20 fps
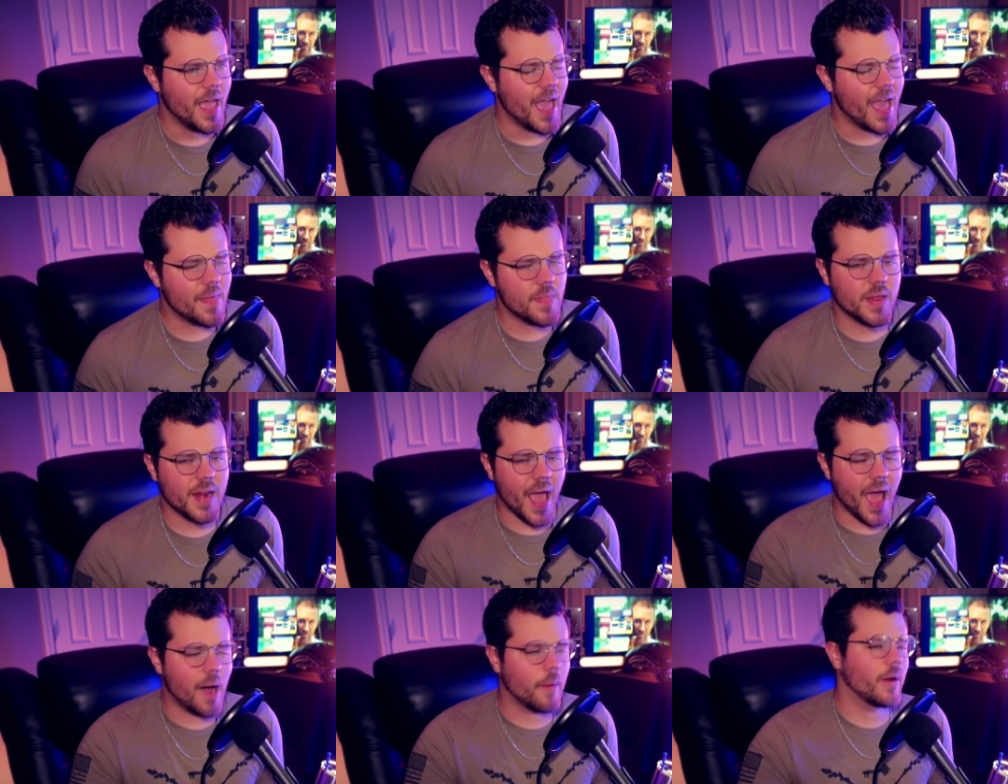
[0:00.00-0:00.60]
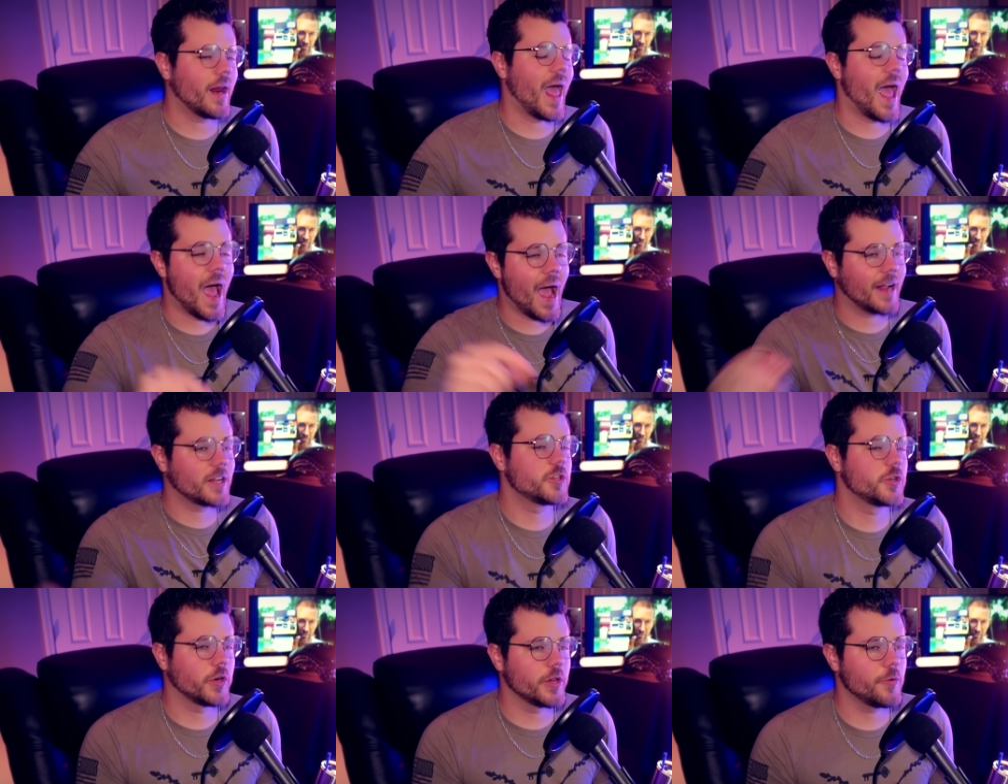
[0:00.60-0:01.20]
And then how it
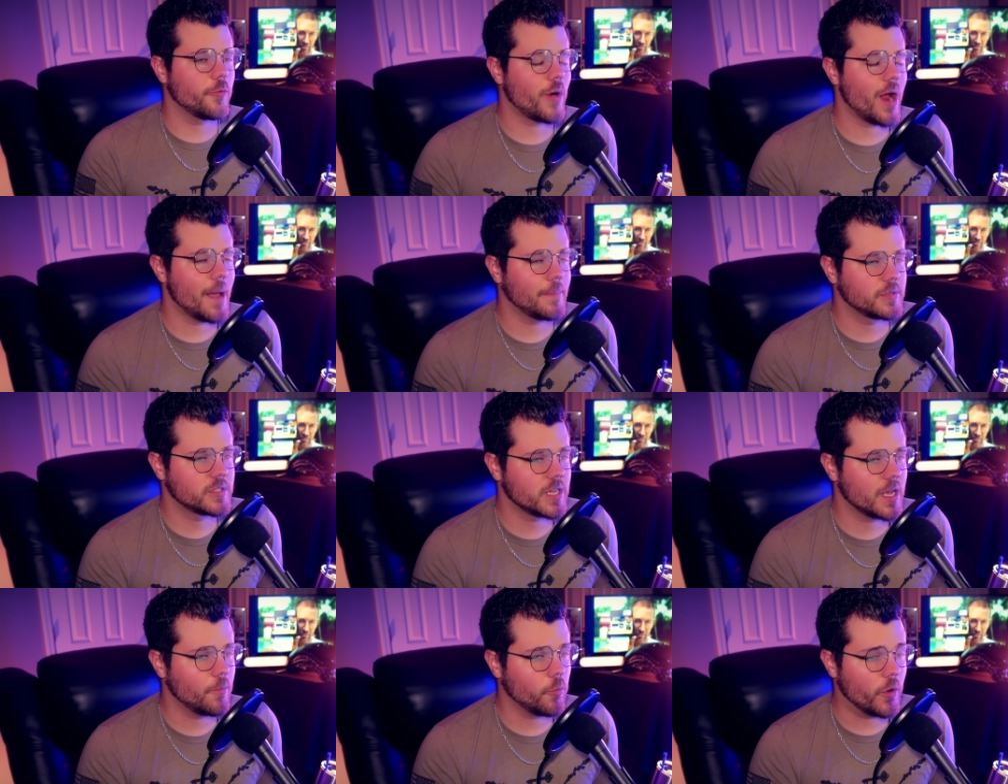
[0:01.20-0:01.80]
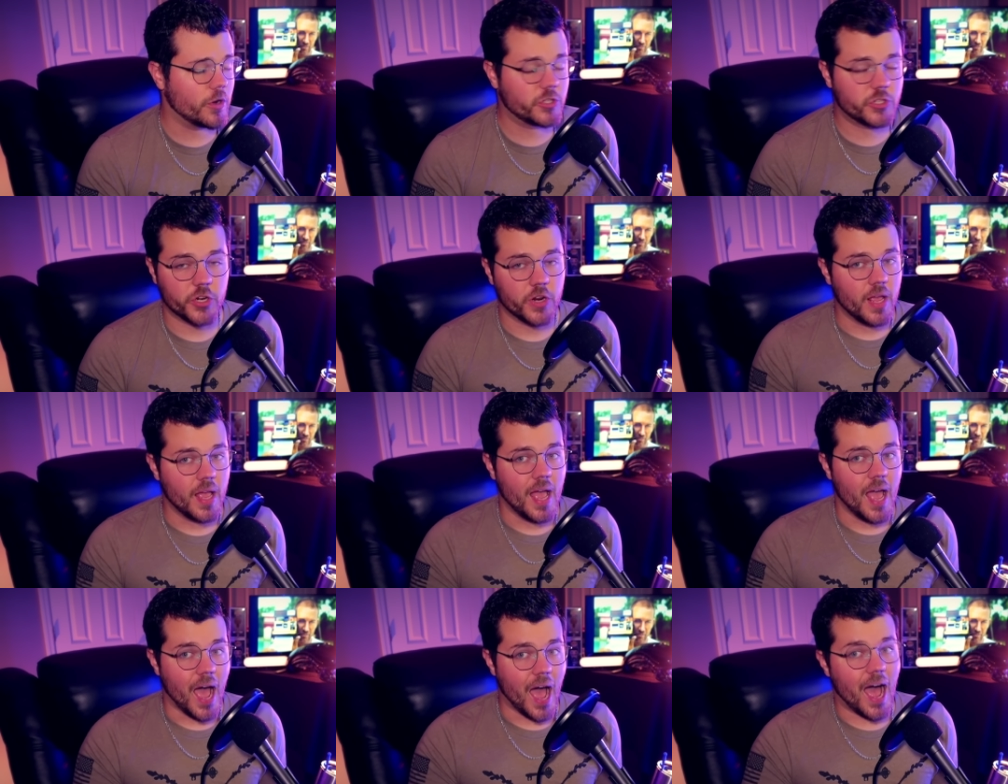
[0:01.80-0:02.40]
actually wraps up, which
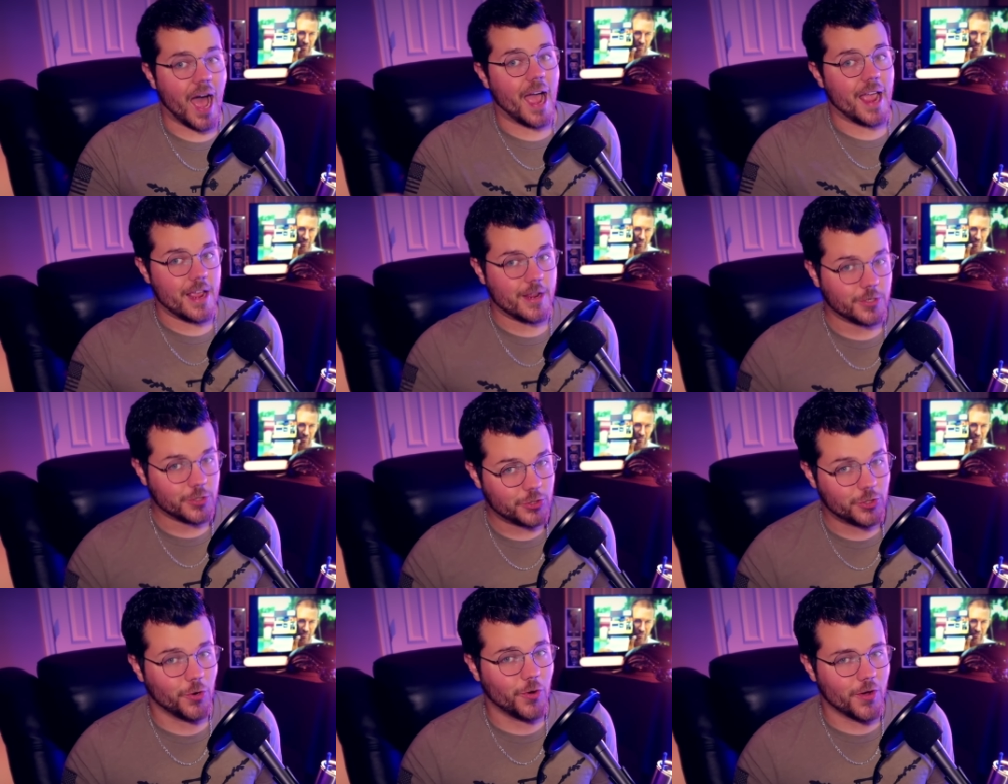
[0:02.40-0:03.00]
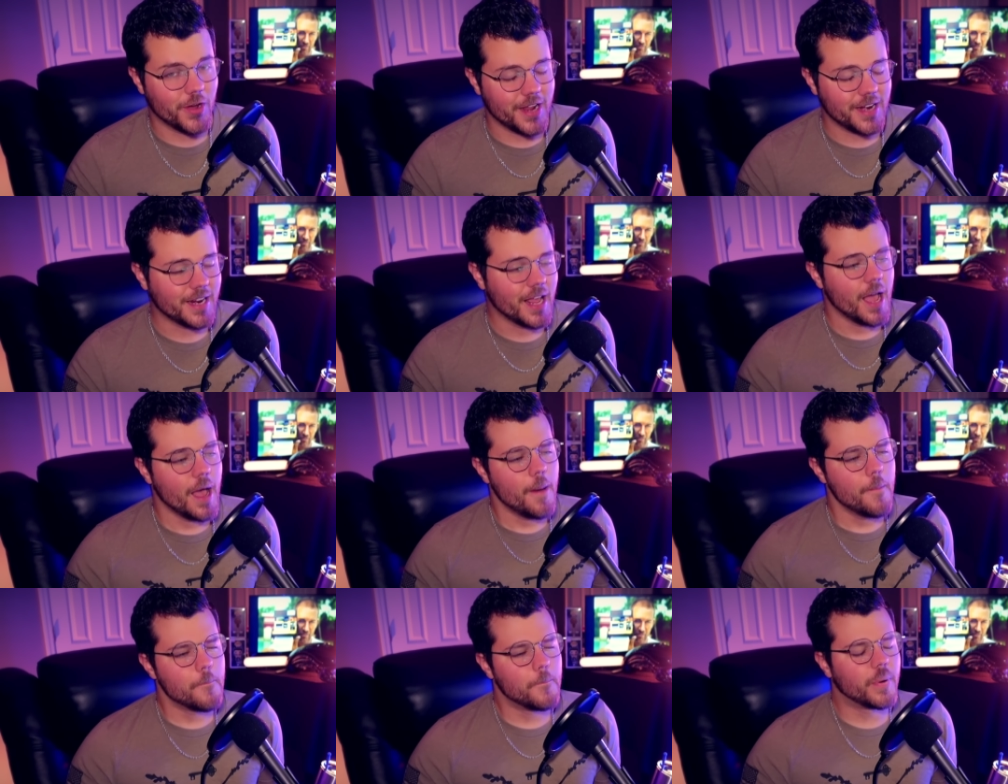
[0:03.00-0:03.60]
I enjoyed,
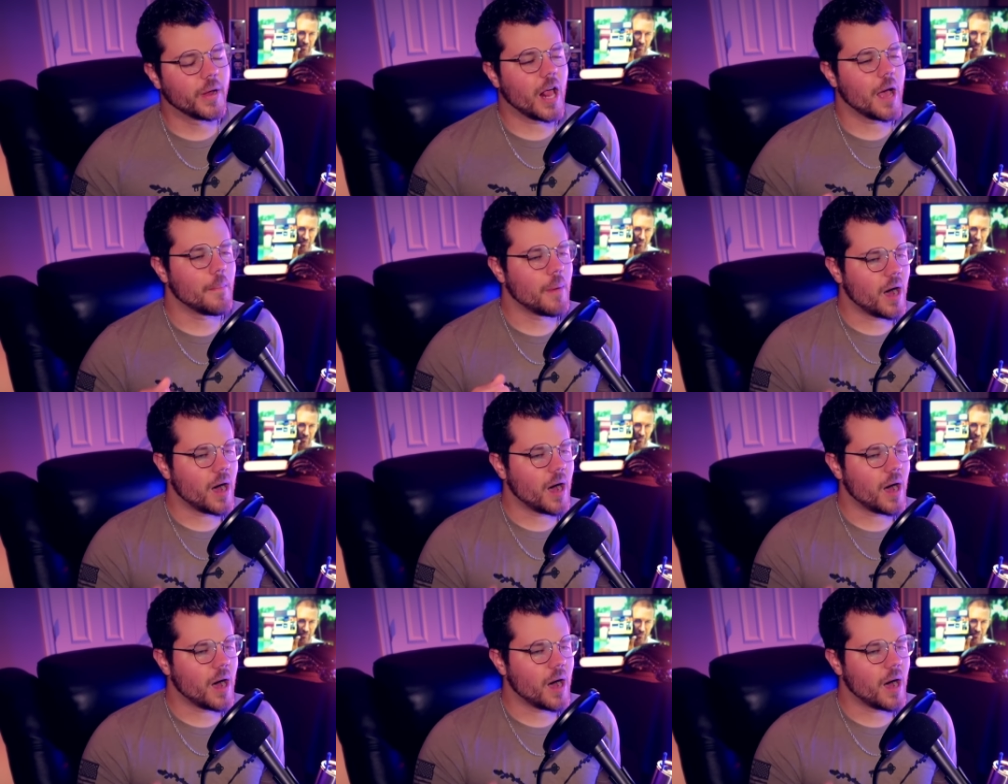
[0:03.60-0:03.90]
but I'm